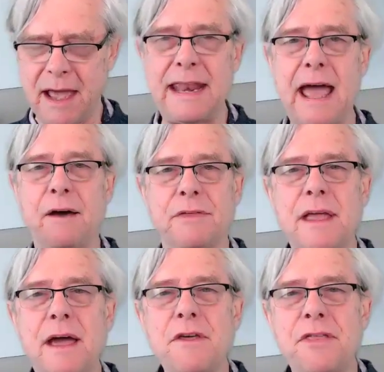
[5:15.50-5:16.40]
Now,
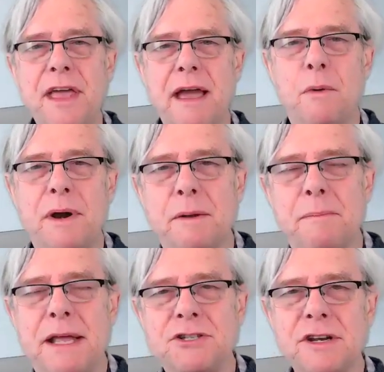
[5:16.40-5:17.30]
the other thing I wanted to
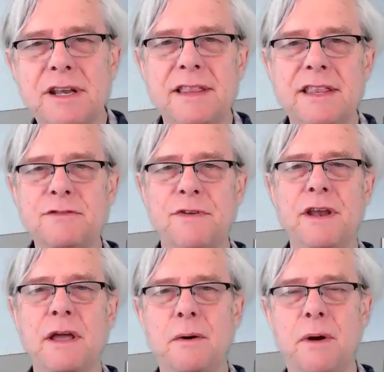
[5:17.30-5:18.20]
mention in this
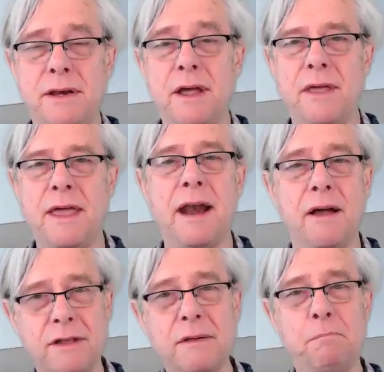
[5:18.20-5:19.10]
video, and
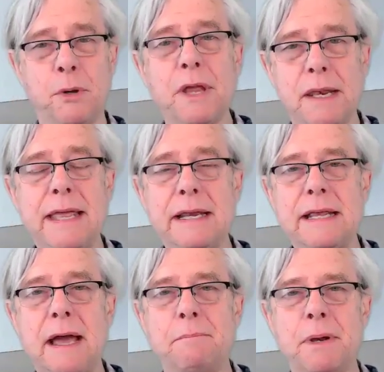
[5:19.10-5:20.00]
I'll put the link
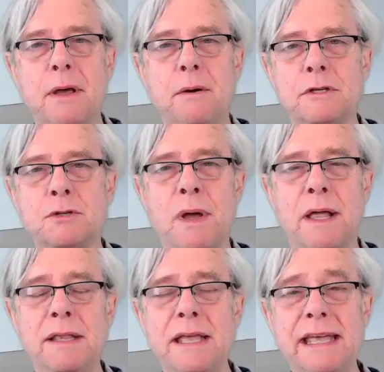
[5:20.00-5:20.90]
down below as
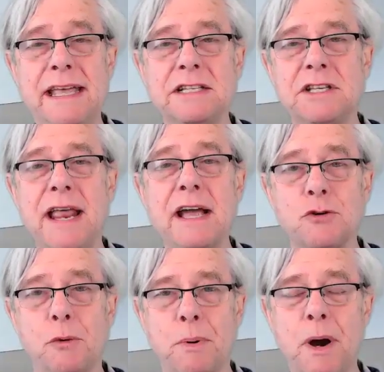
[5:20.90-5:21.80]
well, is an
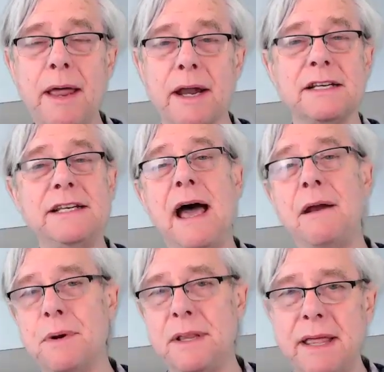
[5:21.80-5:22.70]
actual product
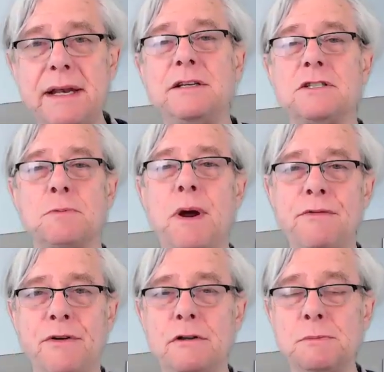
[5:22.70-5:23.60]
not related to
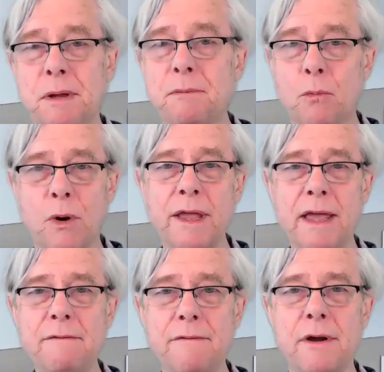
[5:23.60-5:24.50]
smartphones, but
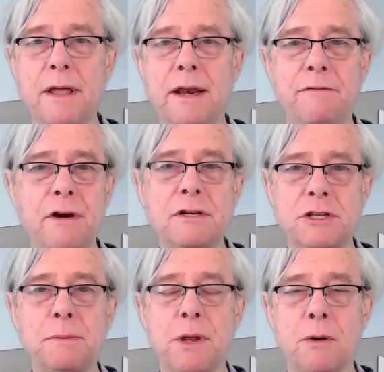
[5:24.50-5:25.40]
working in a very
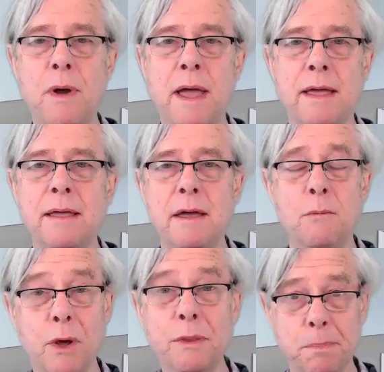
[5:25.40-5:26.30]
similar way
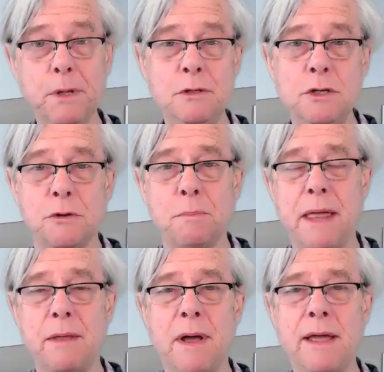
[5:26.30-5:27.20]
with Bluetooth,
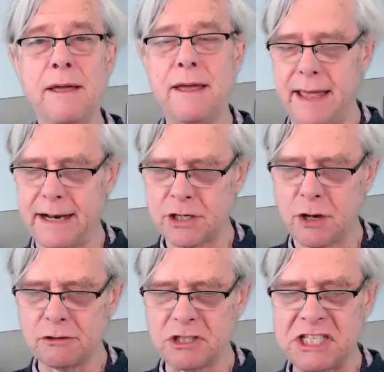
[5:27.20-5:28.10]
by the way, and it's
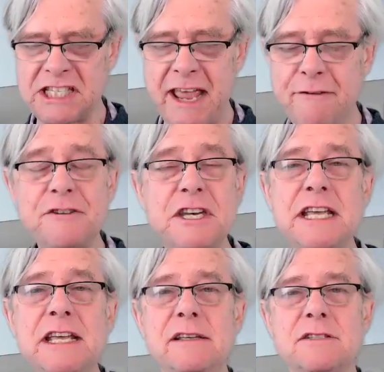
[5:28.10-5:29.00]
called
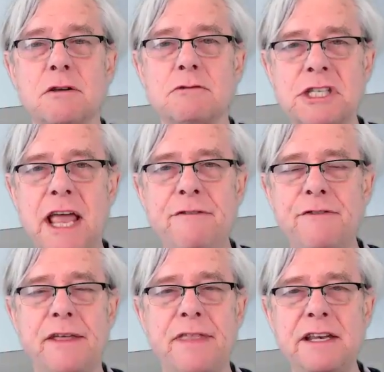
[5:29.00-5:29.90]
SafeD, so safe
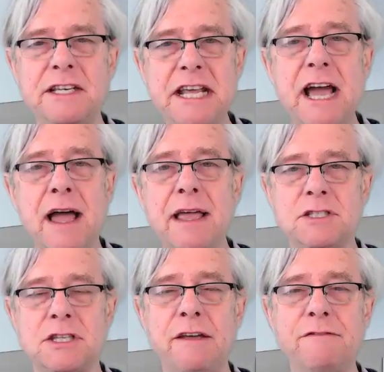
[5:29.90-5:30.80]
and then DI,
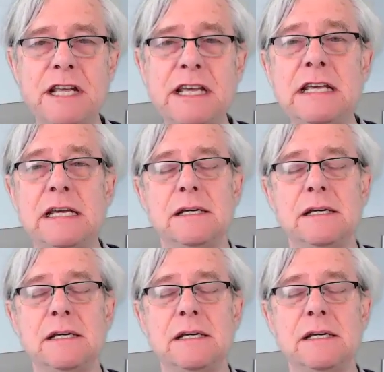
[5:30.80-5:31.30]
SafeD.